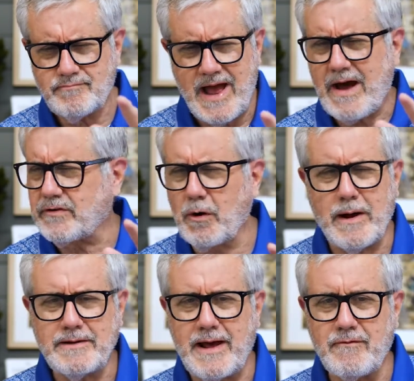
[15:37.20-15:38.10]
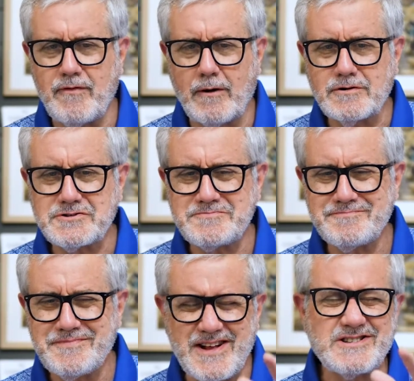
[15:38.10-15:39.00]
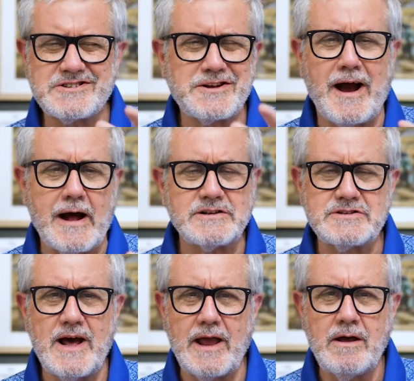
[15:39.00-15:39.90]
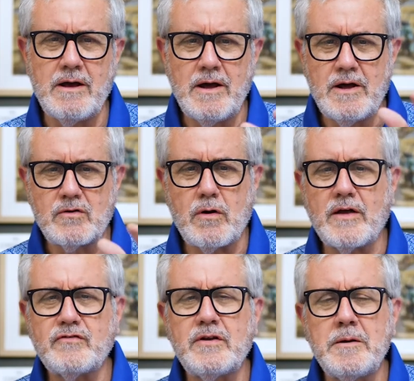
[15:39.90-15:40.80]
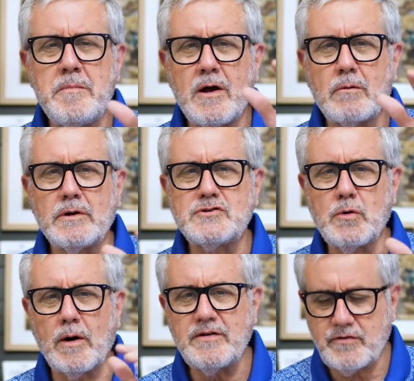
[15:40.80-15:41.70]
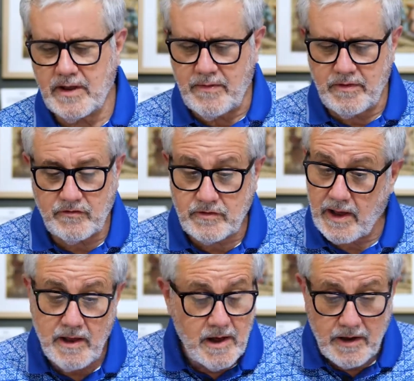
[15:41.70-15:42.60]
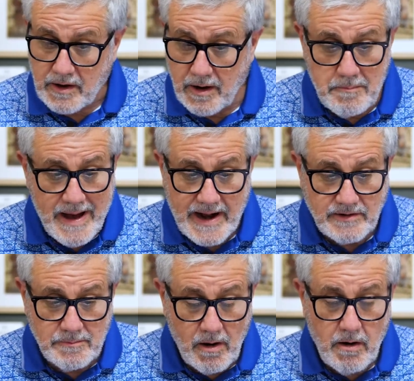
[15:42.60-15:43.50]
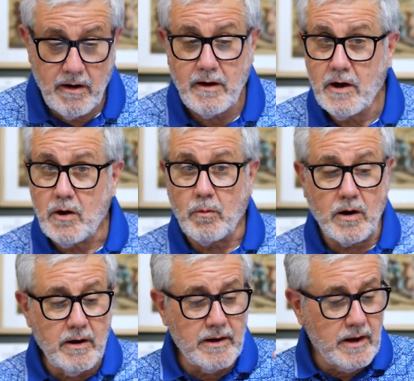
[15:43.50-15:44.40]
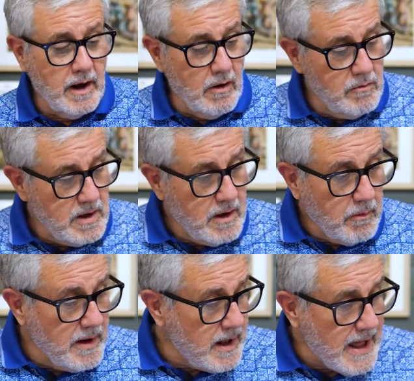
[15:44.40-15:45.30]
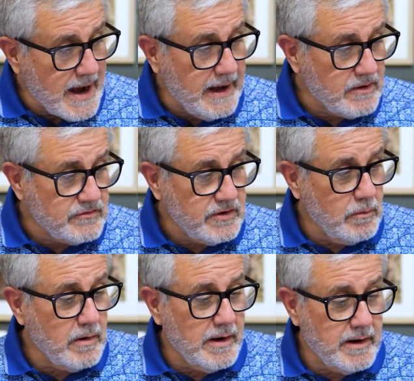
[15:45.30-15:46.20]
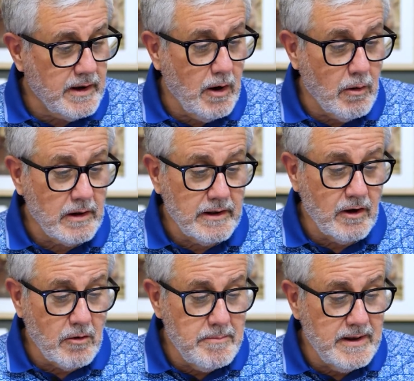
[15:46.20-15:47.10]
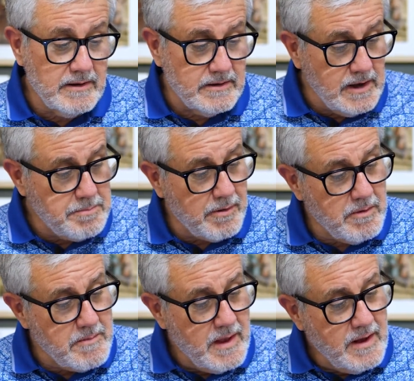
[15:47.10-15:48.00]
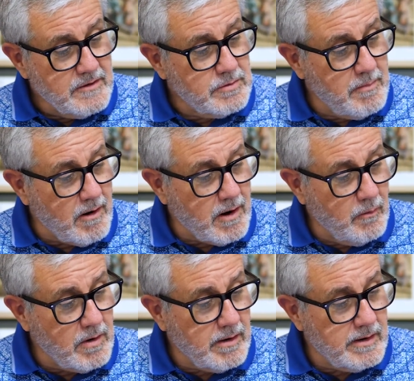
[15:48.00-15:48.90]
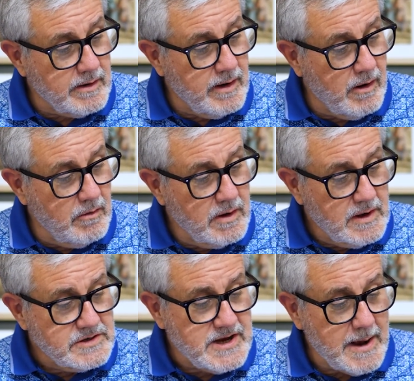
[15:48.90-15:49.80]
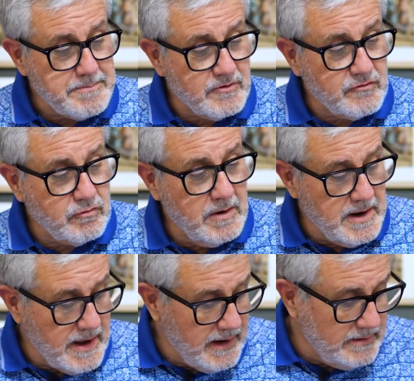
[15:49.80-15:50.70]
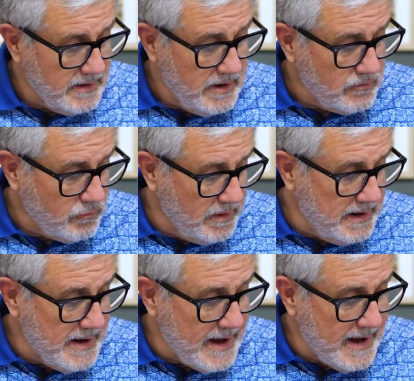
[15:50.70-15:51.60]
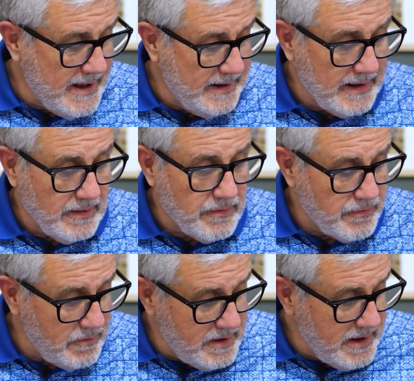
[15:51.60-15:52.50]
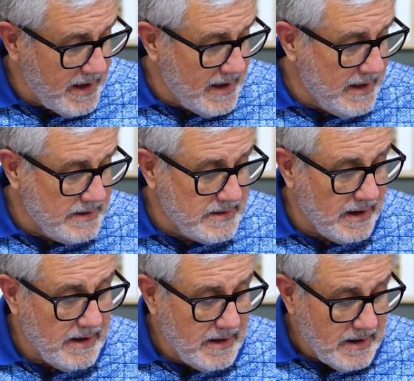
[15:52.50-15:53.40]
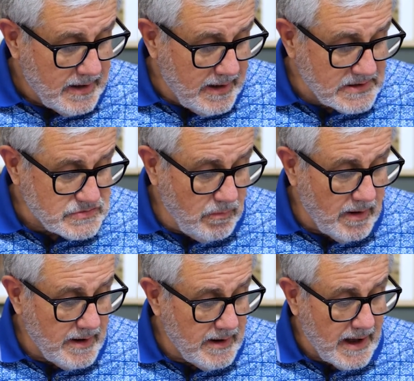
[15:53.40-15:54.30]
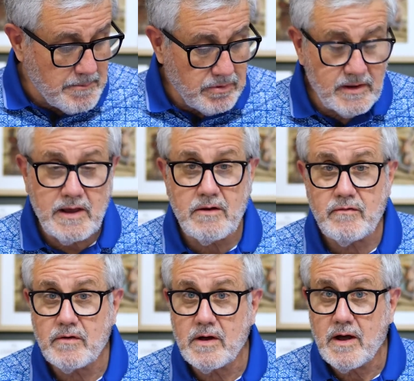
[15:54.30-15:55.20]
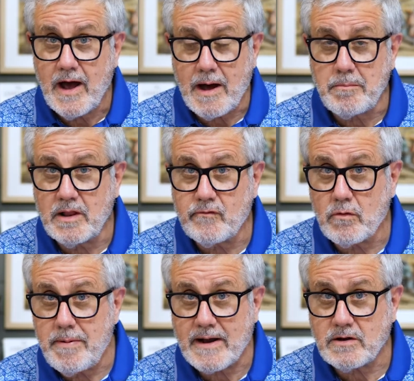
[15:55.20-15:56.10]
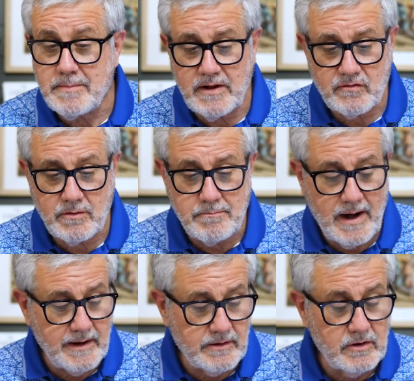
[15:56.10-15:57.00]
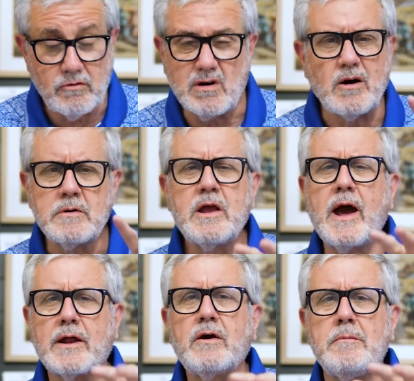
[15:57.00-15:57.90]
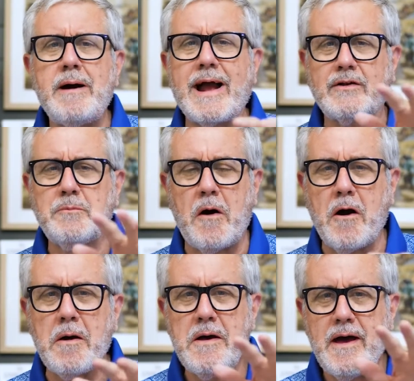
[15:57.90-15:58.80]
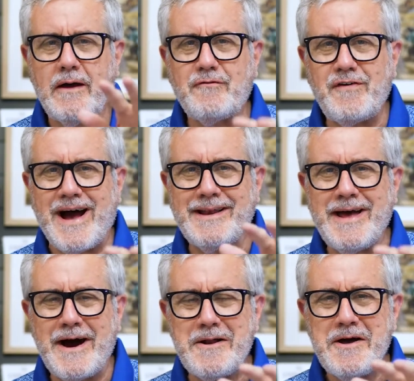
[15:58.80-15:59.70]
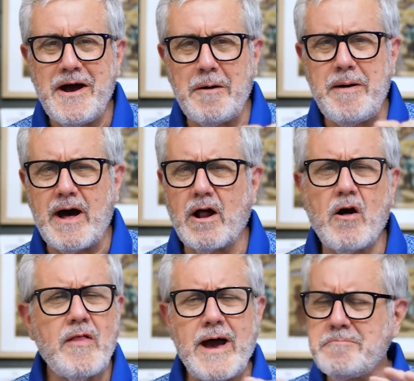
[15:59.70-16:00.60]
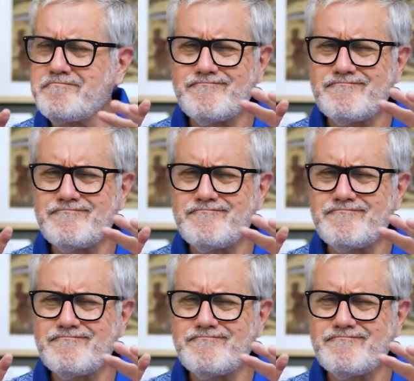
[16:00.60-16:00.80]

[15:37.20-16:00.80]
Have a great day, folks. This is God's day. Trust him. Rejoice in this day. Come back tomorrow. We're going to go, we're going to go a little bit deeper. Tomorrow, we're going to go chapters 28, 29, and 30. And guess what? I believe we're about to meet somebody new. Well, you got to come back tomorrow and find out about all that.